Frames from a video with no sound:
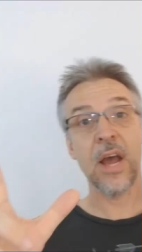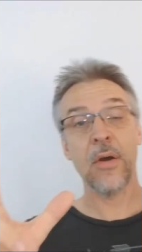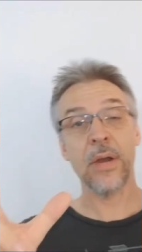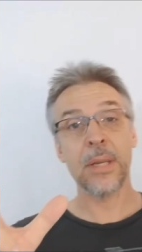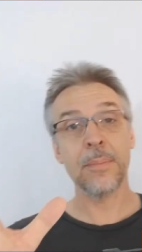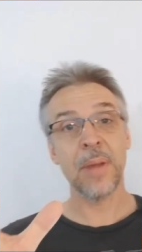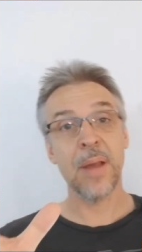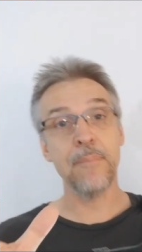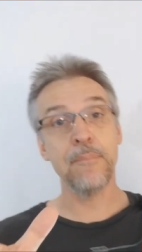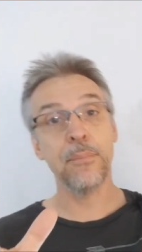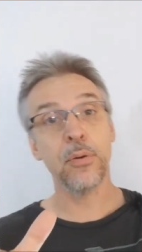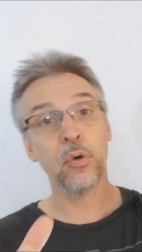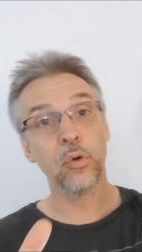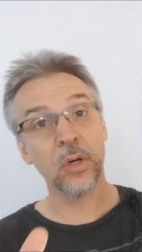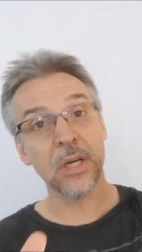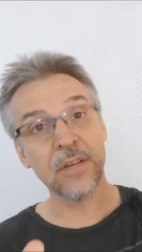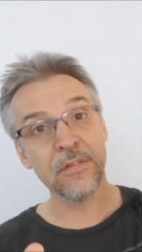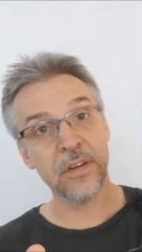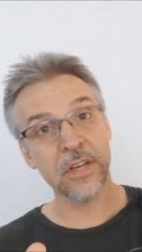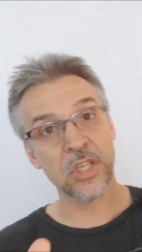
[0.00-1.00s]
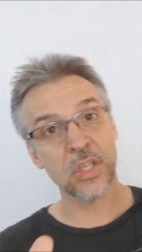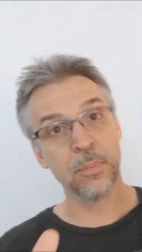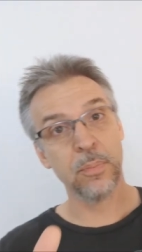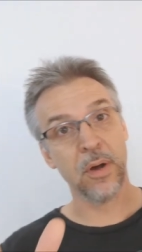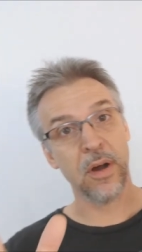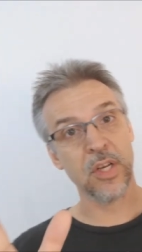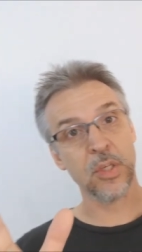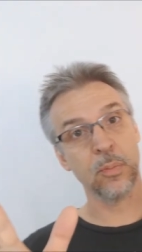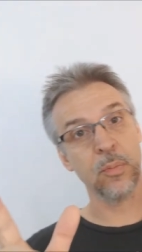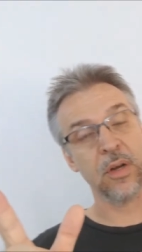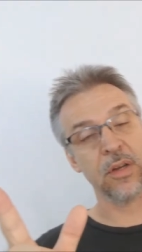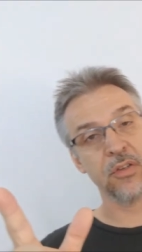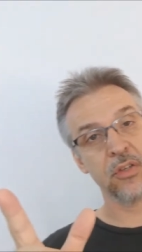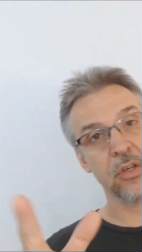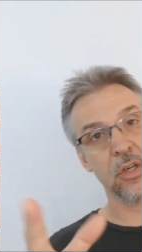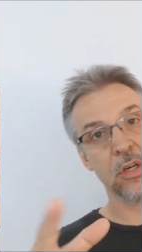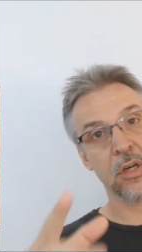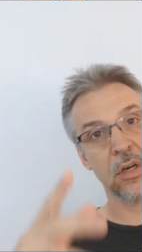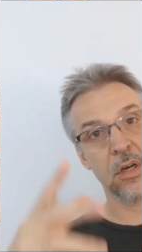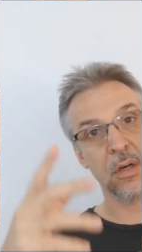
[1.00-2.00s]
now in my previous Boss
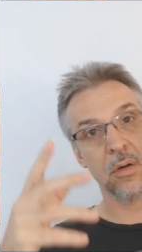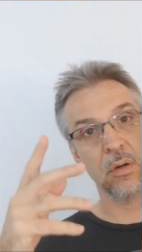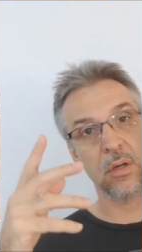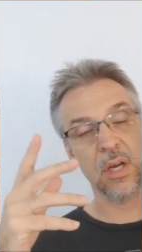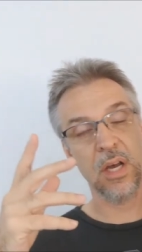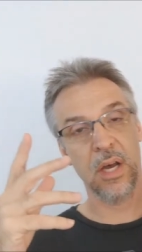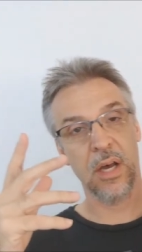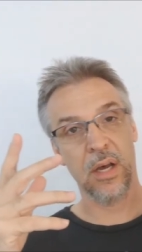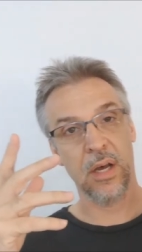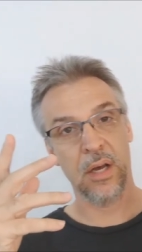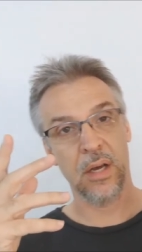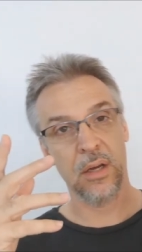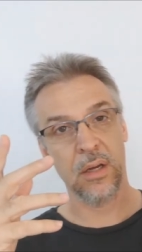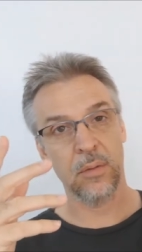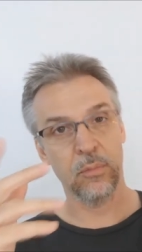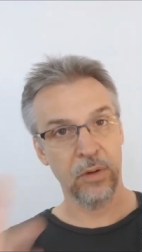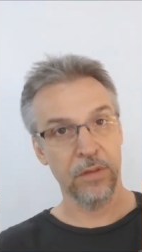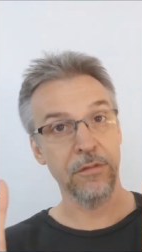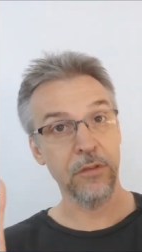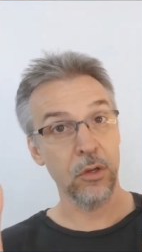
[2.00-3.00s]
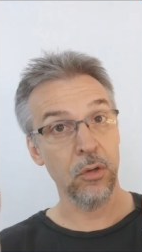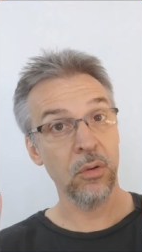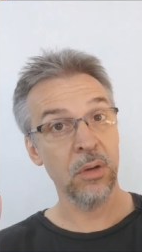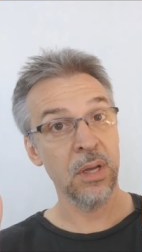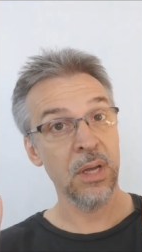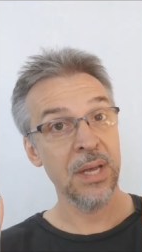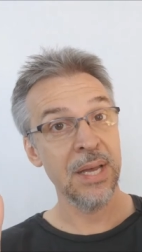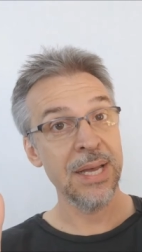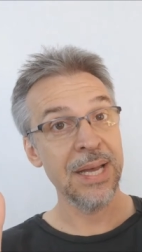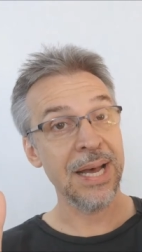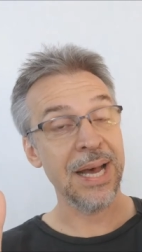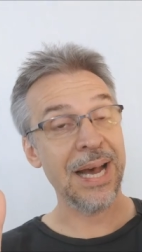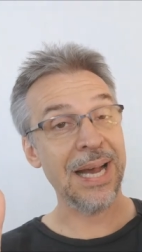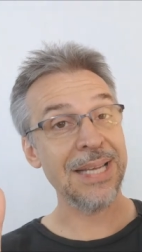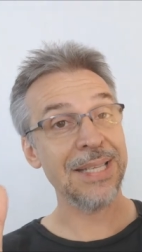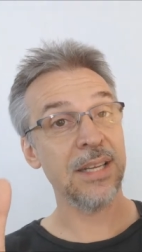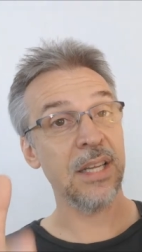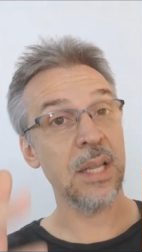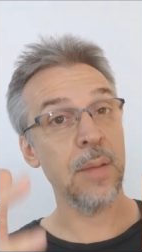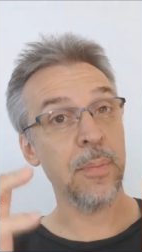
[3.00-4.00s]
Monster uh, review, I
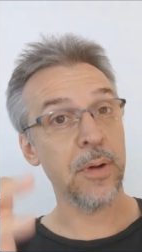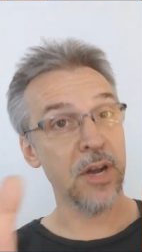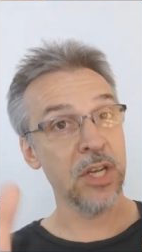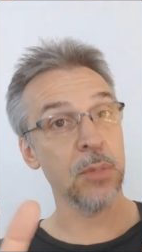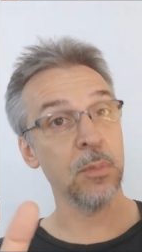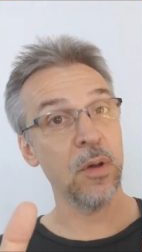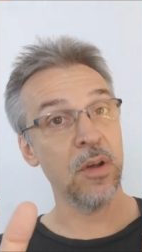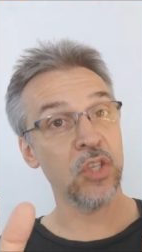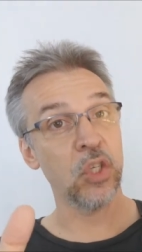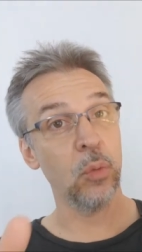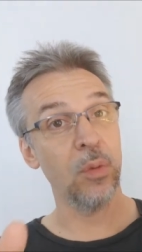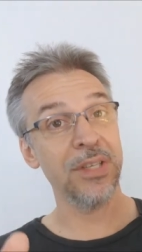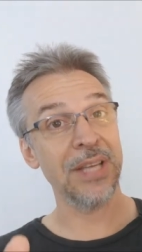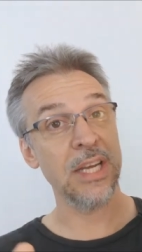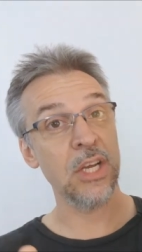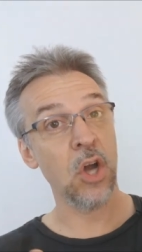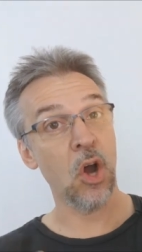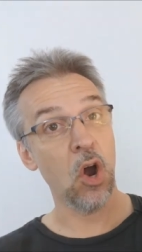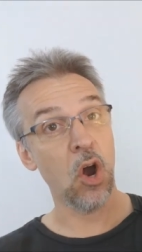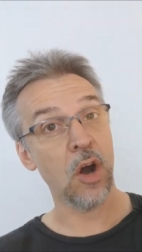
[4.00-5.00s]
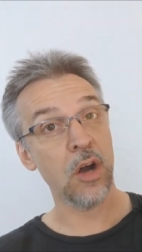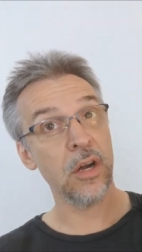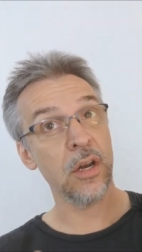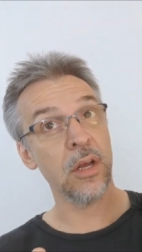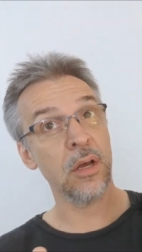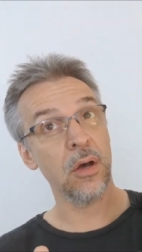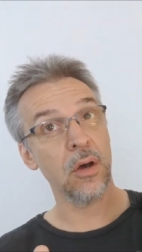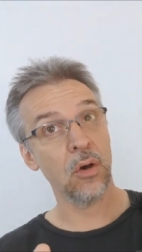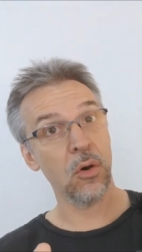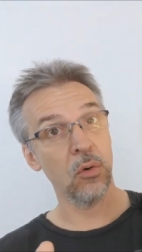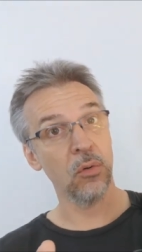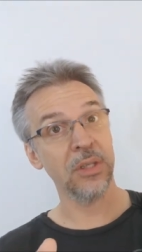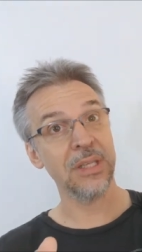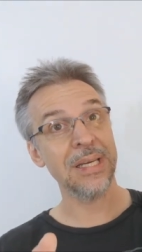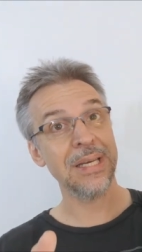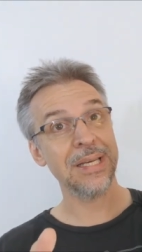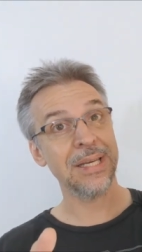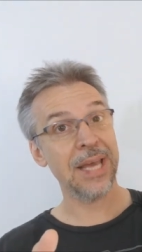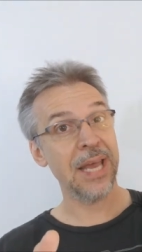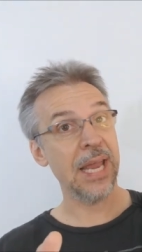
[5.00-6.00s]
said that Boss Monster was a
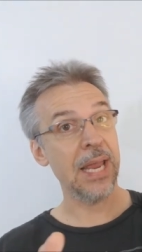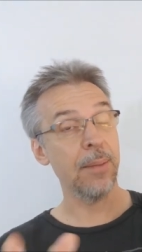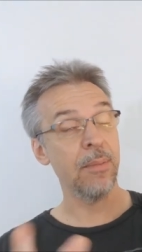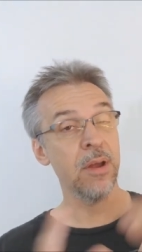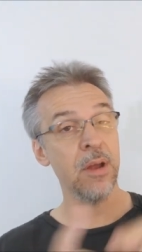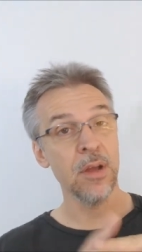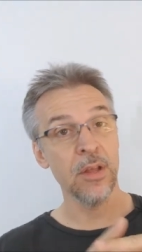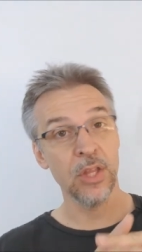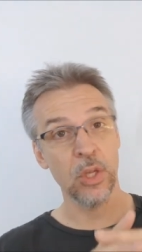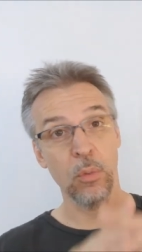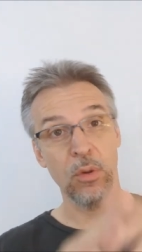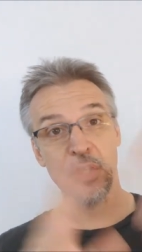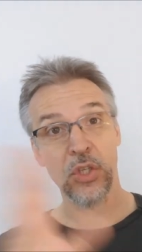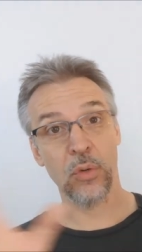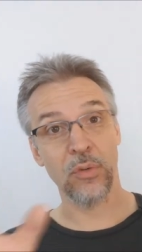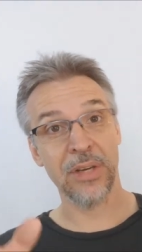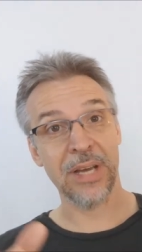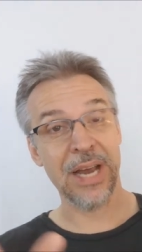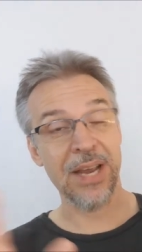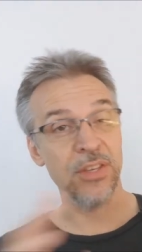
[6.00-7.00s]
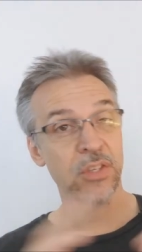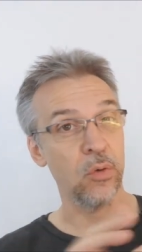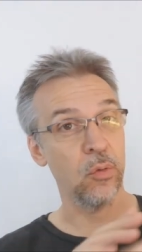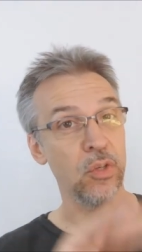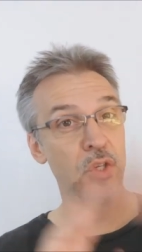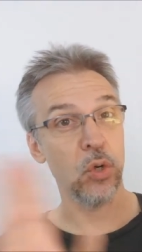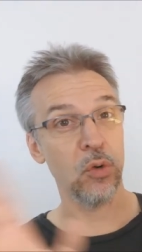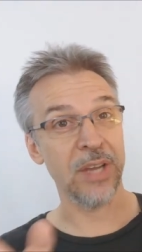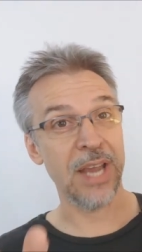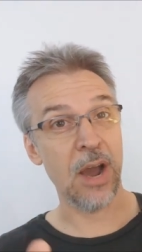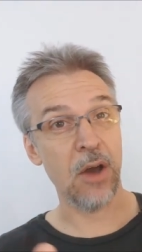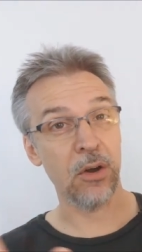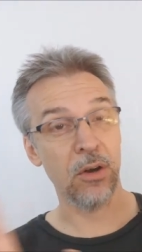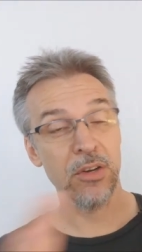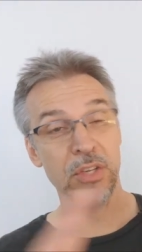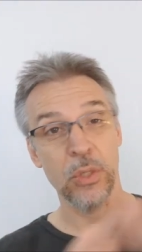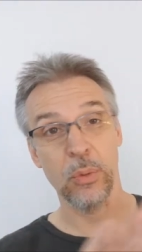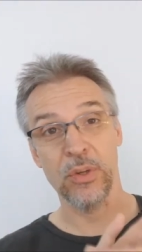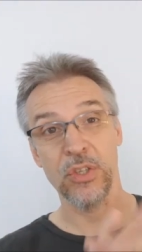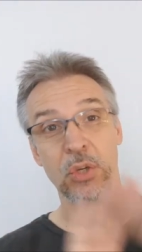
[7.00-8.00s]
card-only game. There was no dice, there was no
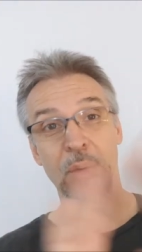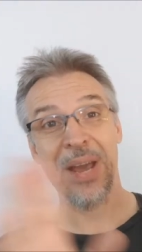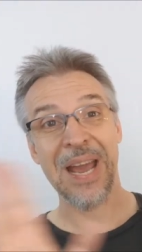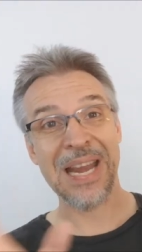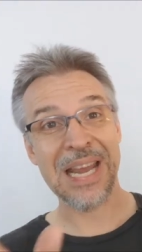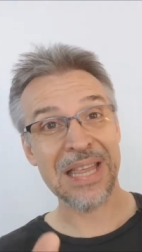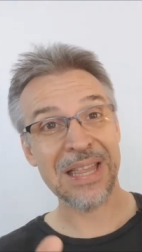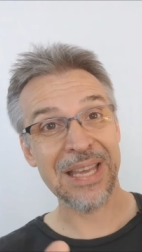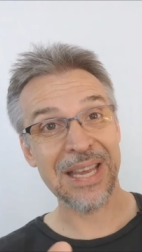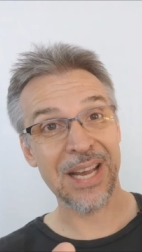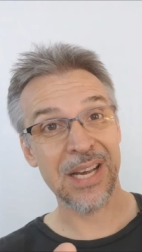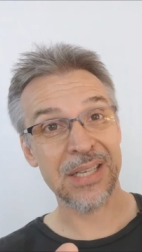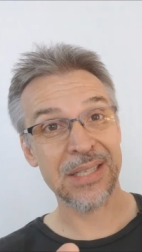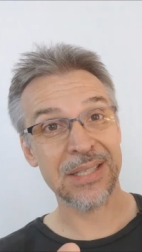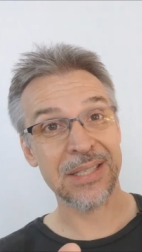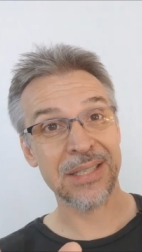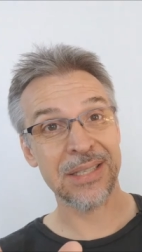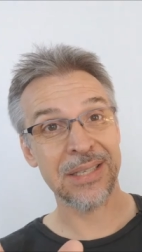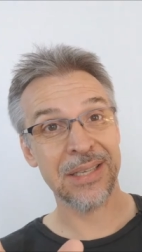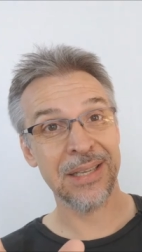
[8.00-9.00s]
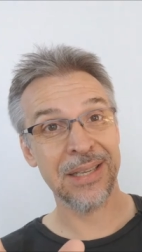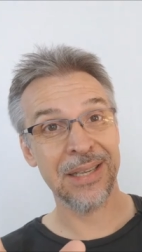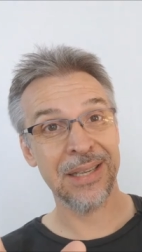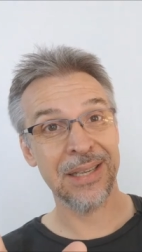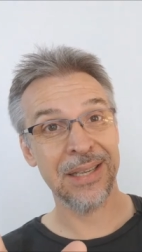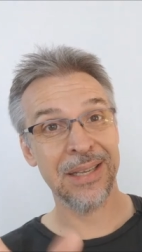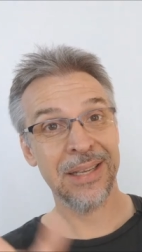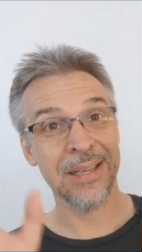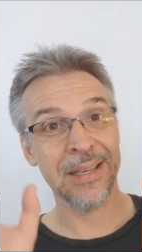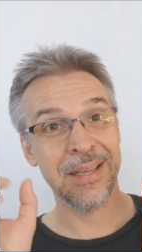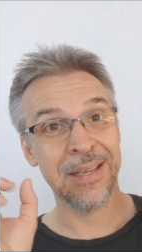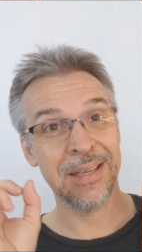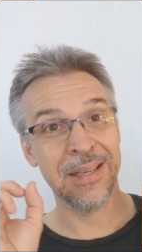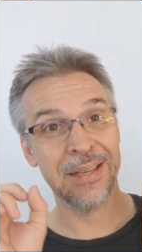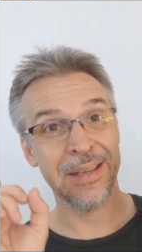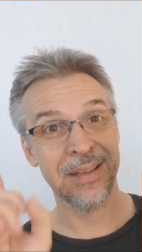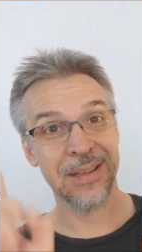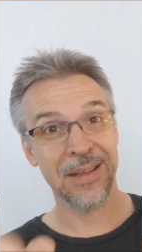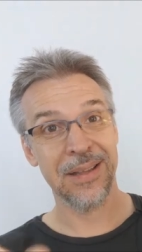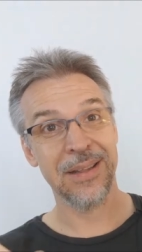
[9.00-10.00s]
counters, there was no anything else.
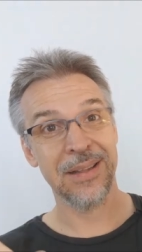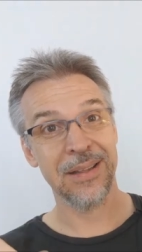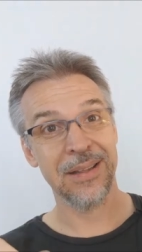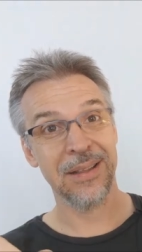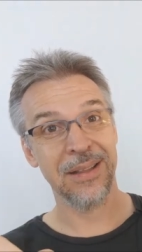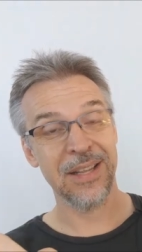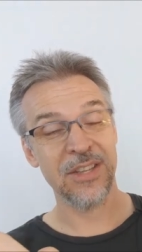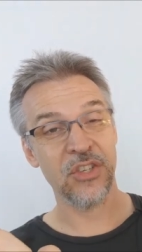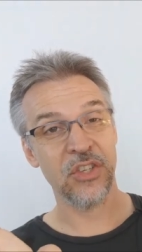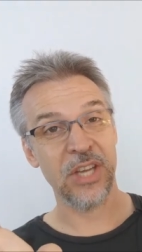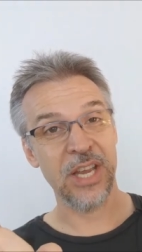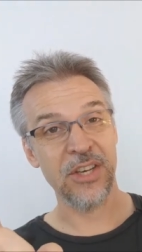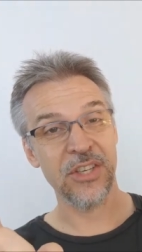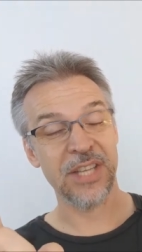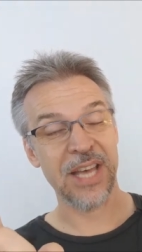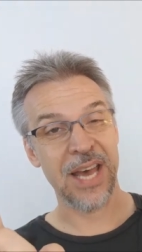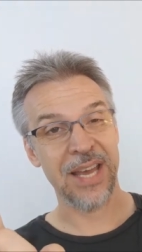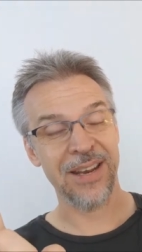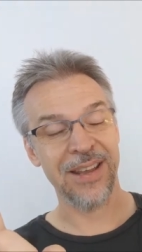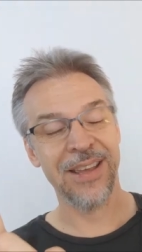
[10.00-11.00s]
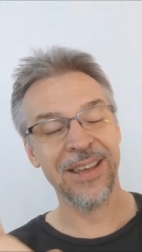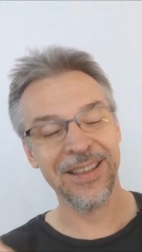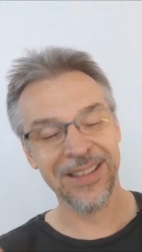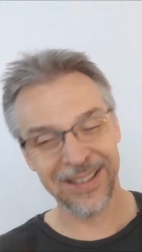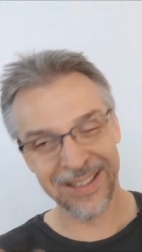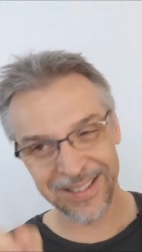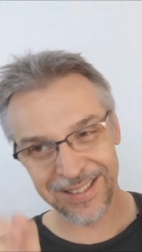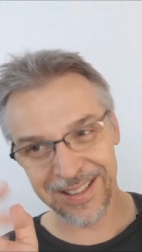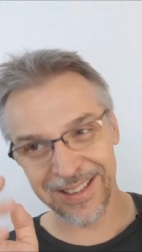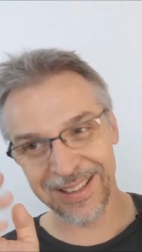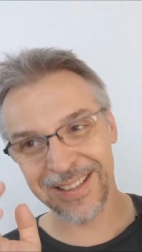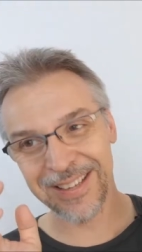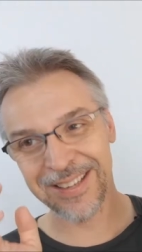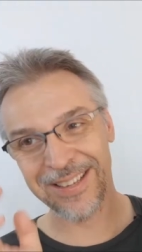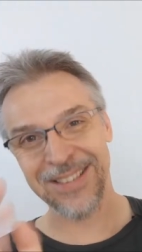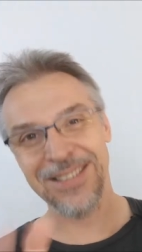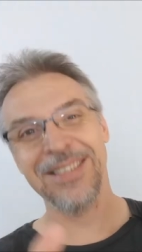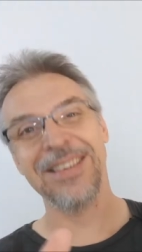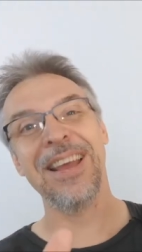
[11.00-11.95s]
Let's change that. Because